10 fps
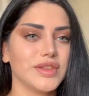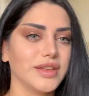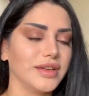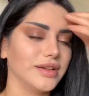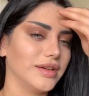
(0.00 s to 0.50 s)

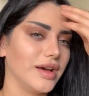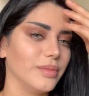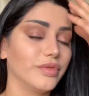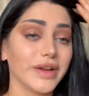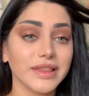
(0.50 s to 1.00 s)
the
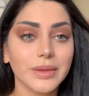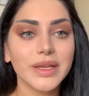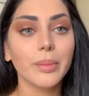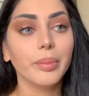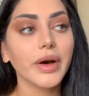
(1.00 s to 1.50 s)
friend
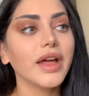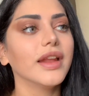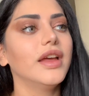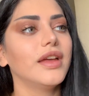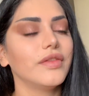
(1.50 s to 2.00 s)
limit, but
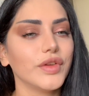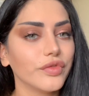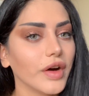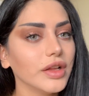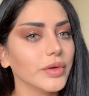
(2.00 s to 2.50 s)
if you
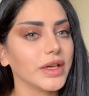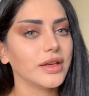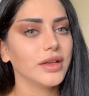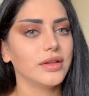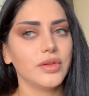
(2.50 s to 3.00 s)
follow it,
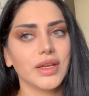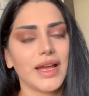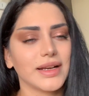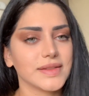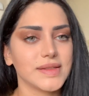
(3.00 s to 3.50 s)
you get
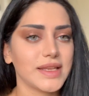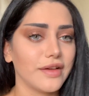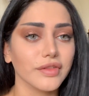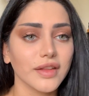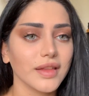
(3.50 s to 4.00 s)
access to
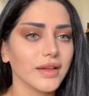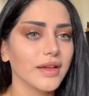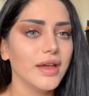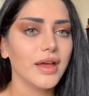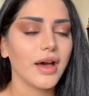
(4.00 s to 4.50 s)
everything.
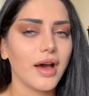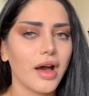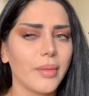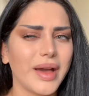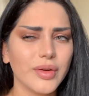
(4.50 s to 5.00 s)

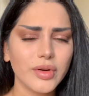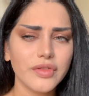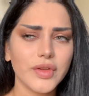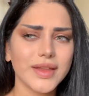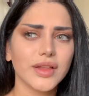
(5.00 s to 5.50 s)
I don't know
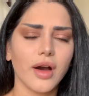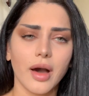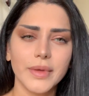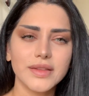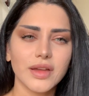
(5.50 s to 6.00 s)
if you can
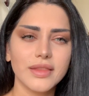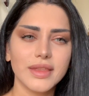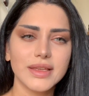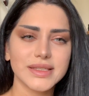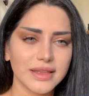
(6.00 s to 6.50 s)
comment on
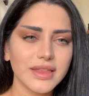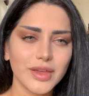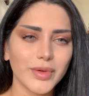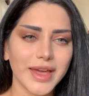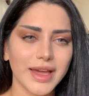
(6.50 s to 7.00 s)
things. I think
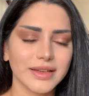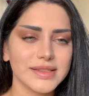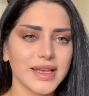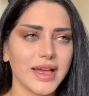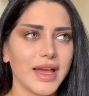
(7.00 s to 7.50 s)
you can,
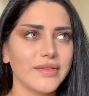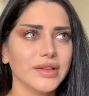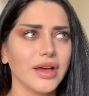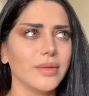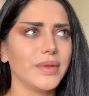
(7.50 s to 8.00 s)
because I have a
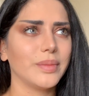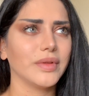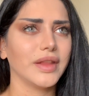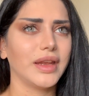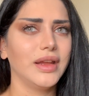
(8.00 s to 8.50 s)
lot of
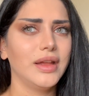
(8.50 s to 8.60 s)
people that